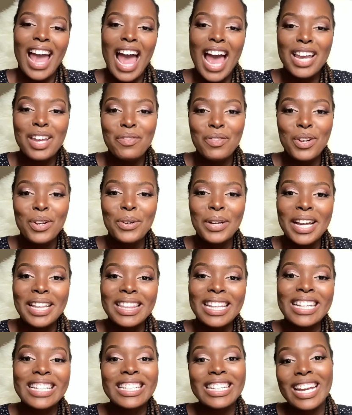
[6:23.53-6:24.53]
And if you look at
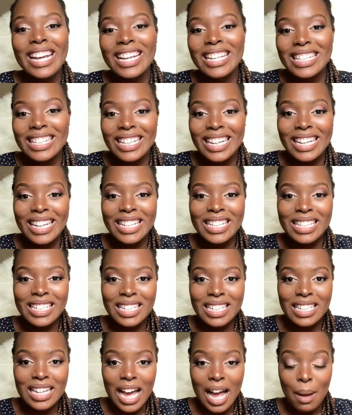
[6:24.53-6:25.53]
the JSE
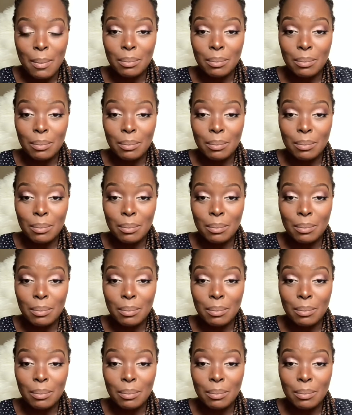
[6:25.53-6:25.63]
listed